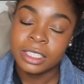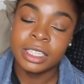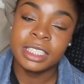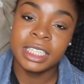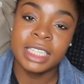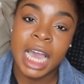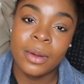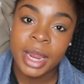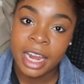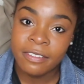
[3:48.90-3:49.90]
So since
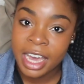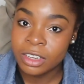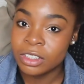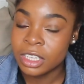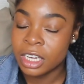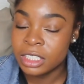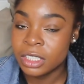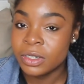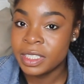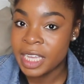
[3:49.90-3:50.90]
our hair follicles are
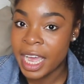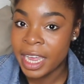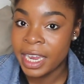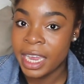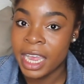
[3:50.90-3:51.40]
so tight